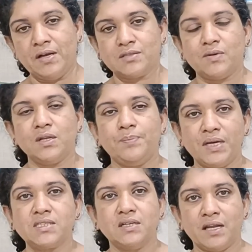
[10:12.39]
So when the
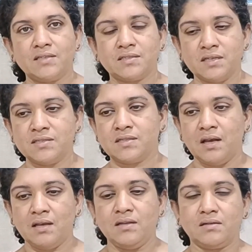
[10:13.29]
patient exerts,
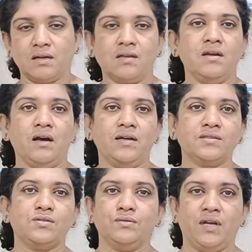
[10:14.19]
the trachea
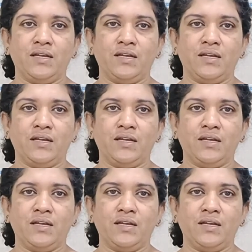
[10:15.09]
has to